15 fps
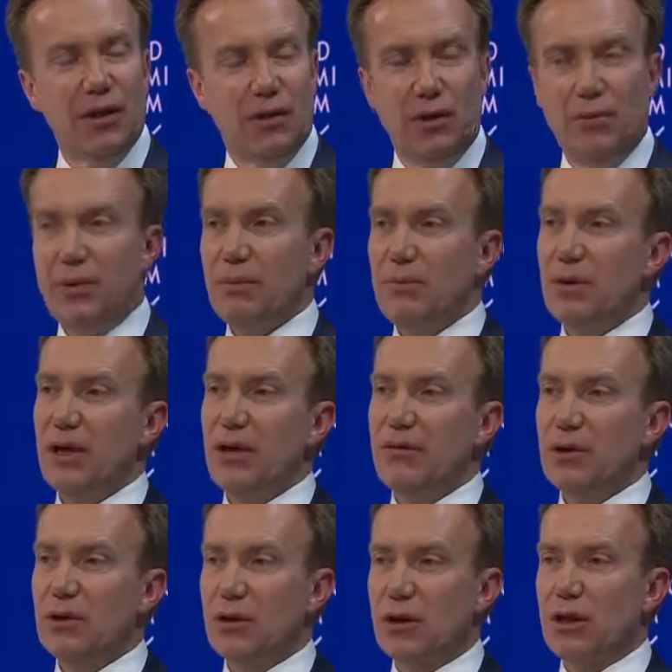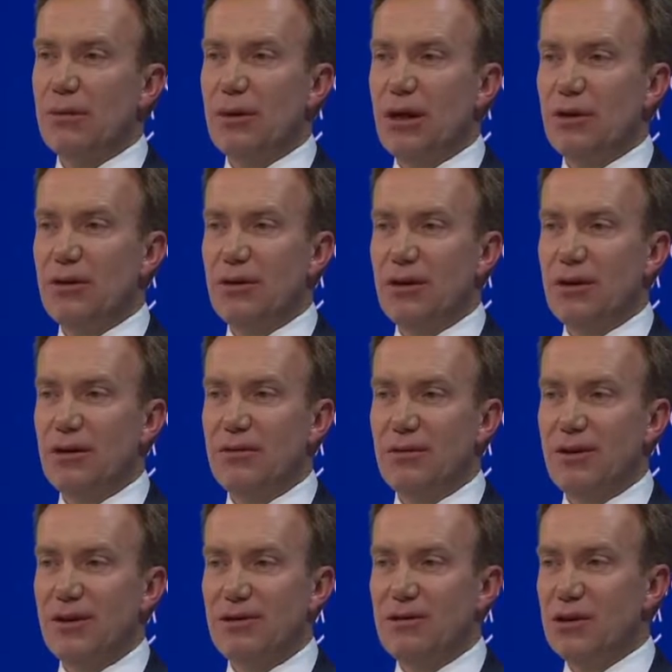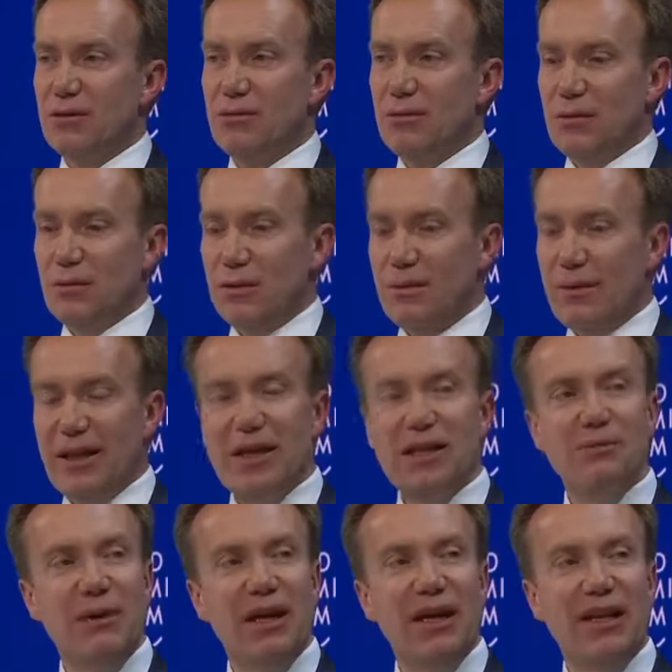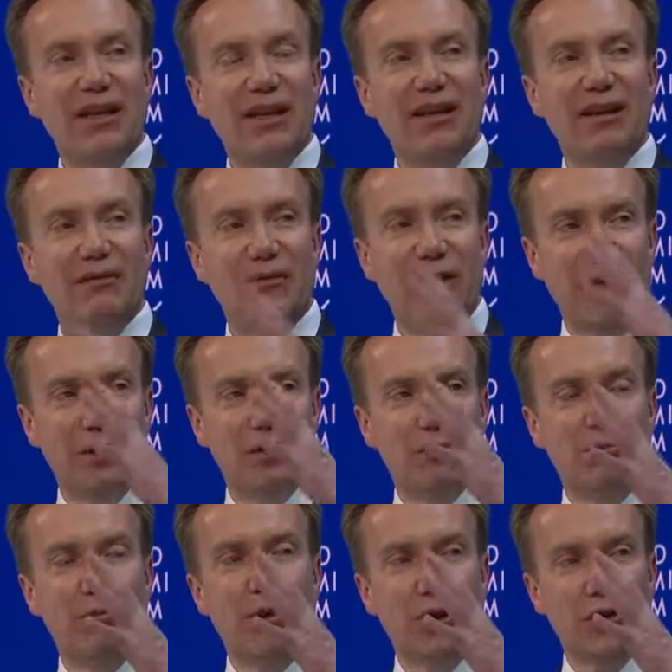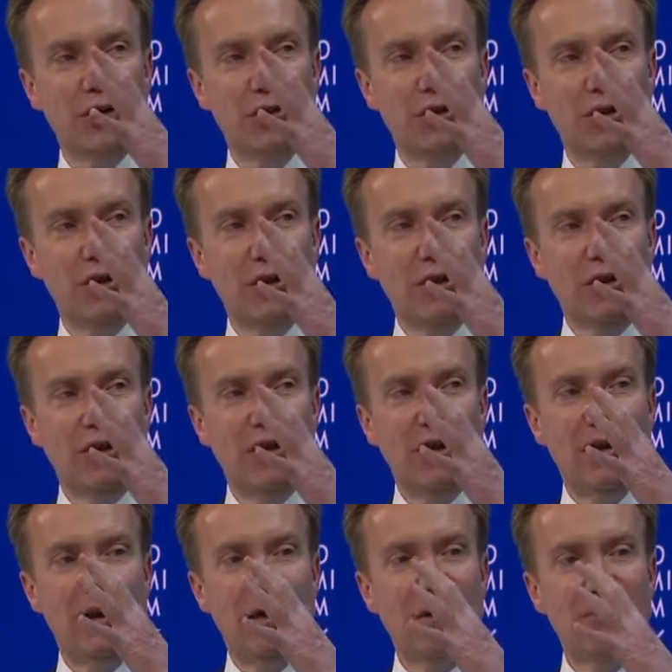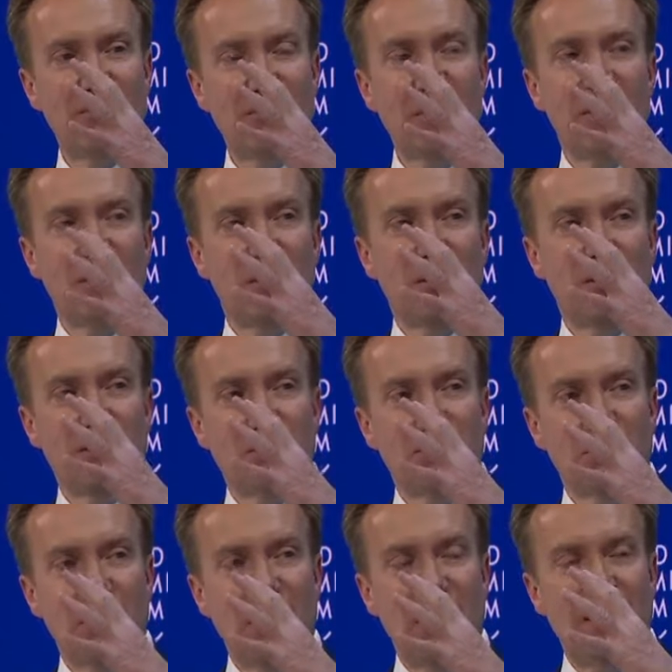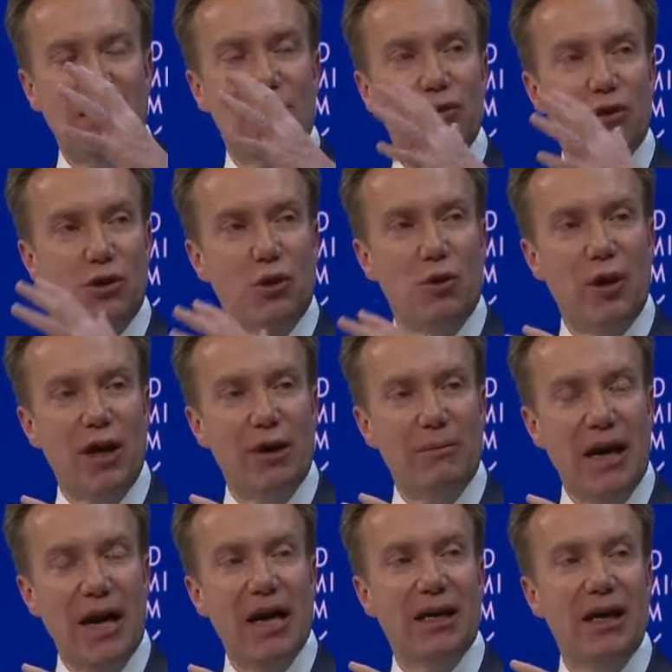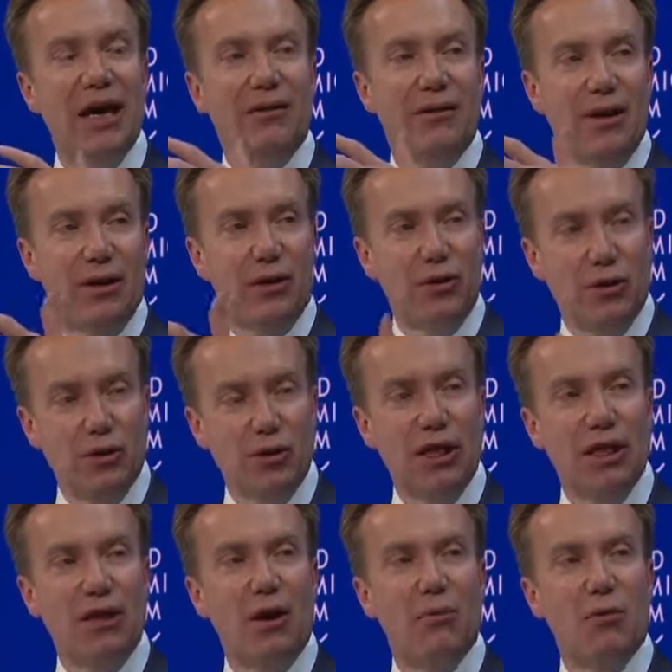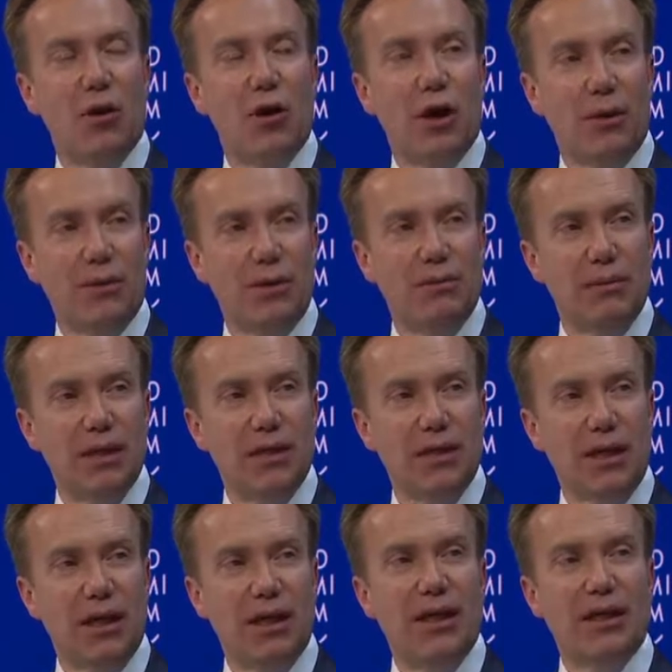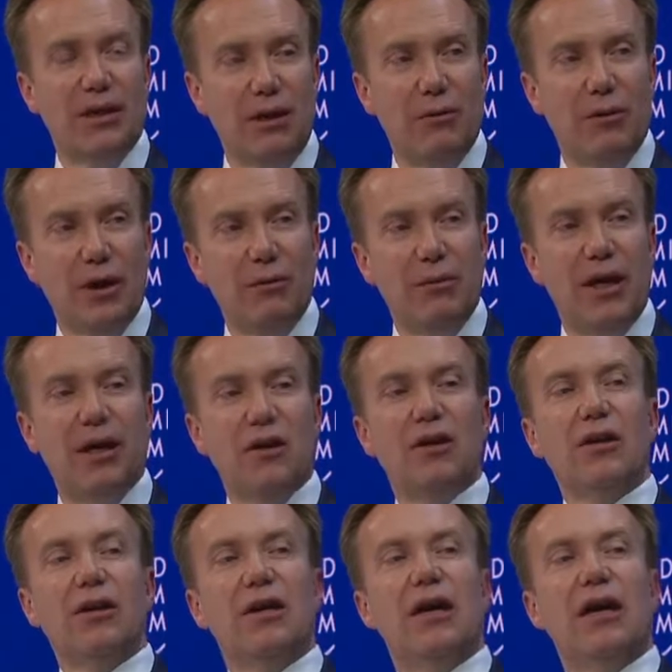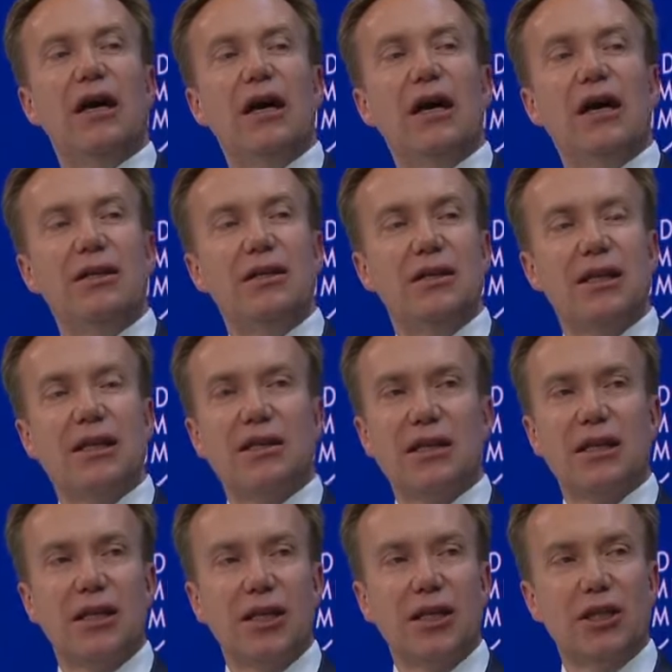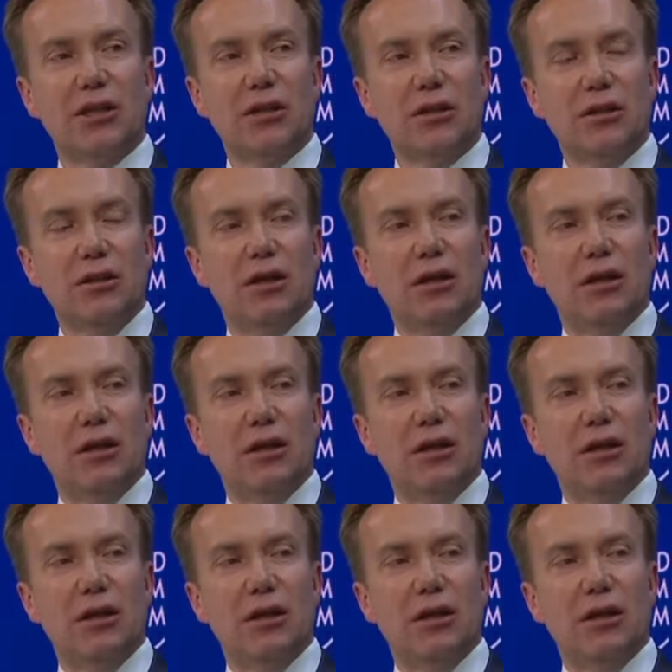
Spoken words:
some people even talk about this Middle East being at an inflection point, and there is no way back, and there are those that are more optimistic that there will be a de-escalation.